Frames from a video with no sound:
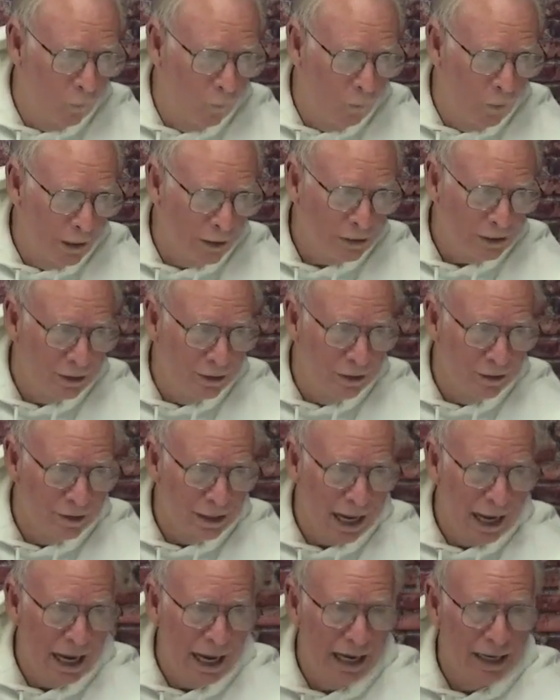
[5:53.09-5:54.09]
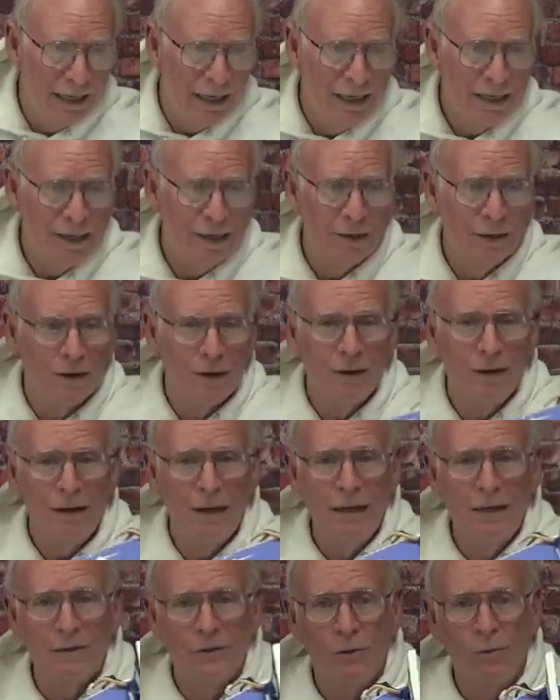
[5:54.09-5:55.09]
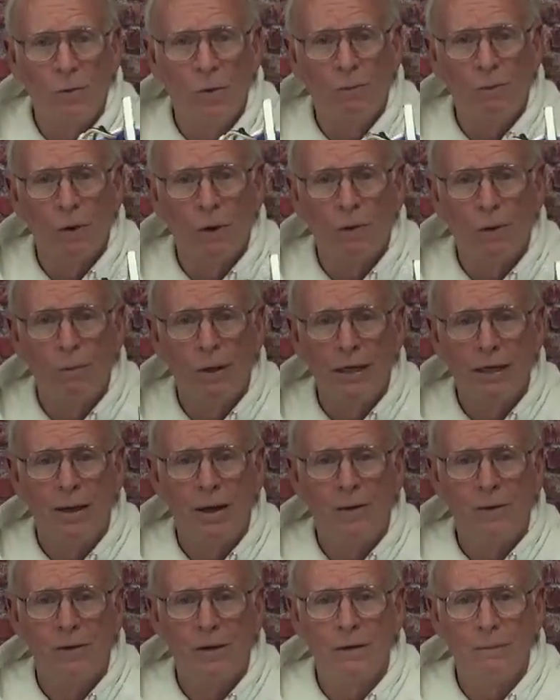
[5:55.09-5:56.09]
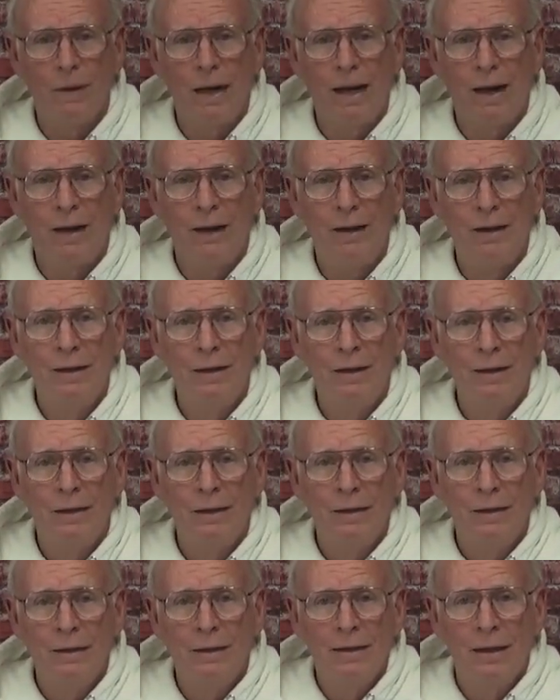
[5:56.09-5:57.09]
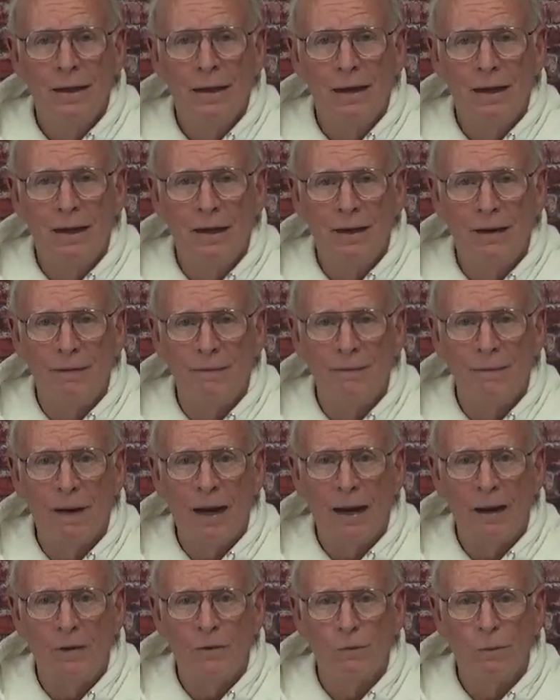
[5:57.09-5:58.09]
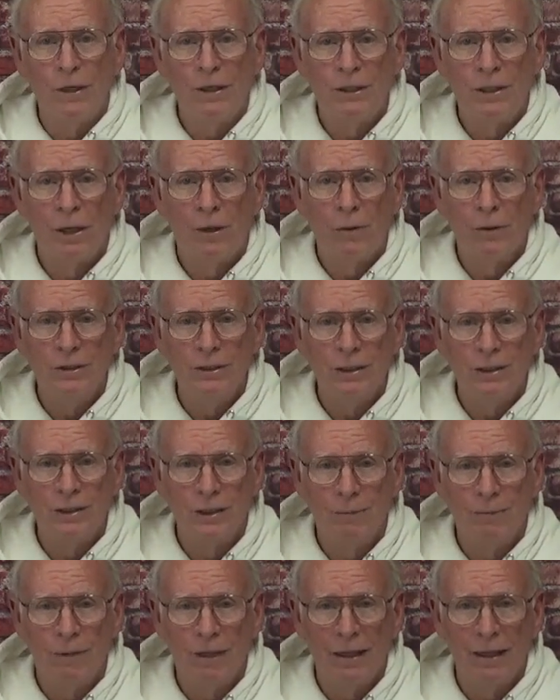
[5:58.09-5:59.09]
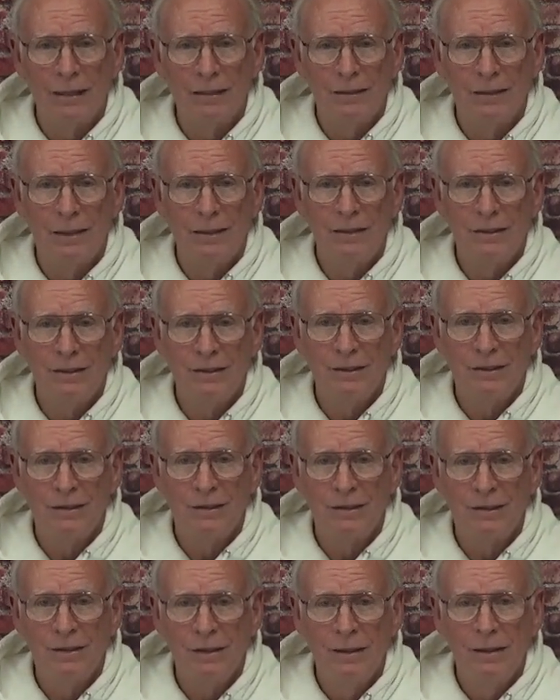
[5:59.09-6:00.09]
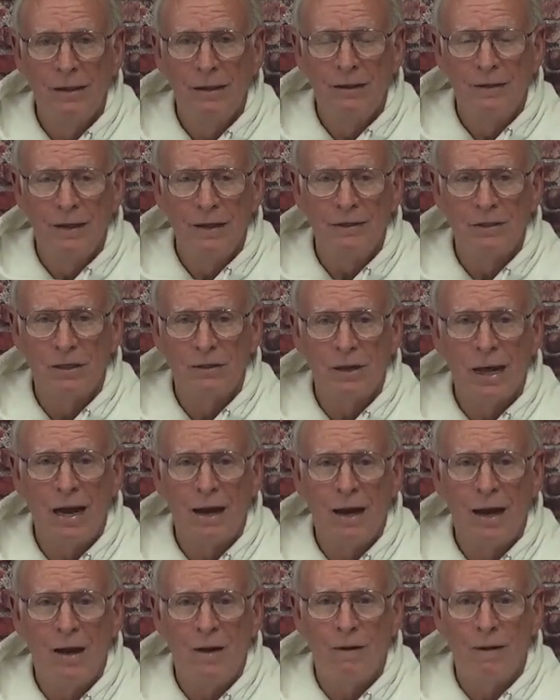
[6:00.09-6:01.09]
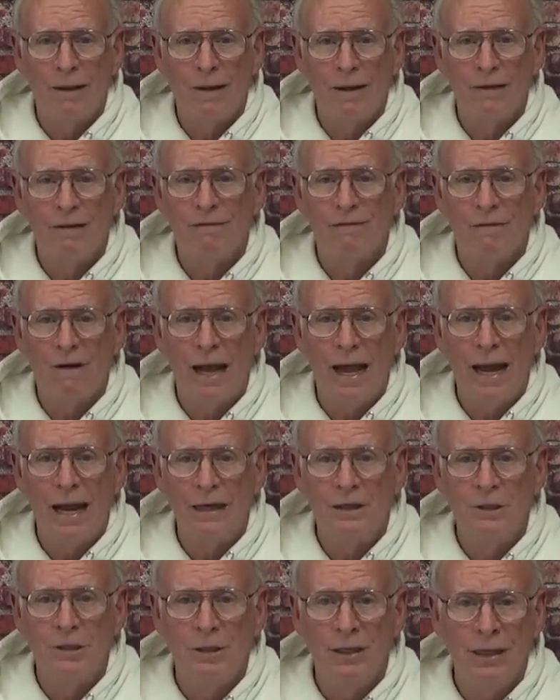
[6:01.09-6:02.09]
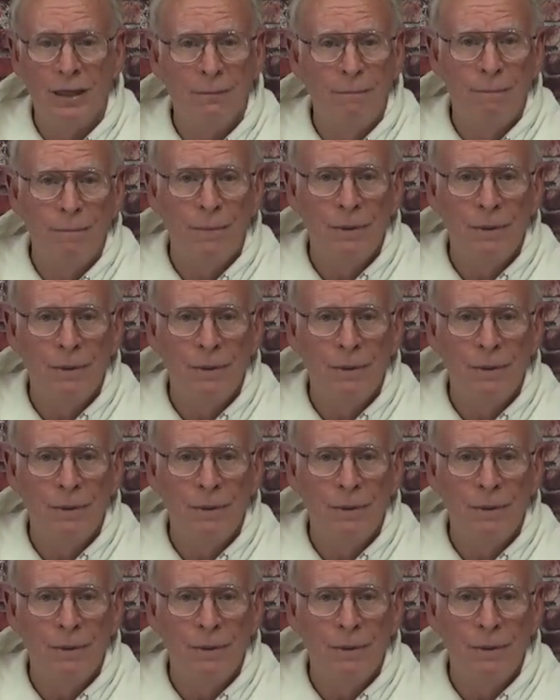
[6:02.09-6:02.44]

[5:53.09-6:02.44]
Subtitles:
This design here is the one we're going to be talking about, and I'm going to be showing you some things. This is I call it the flagship.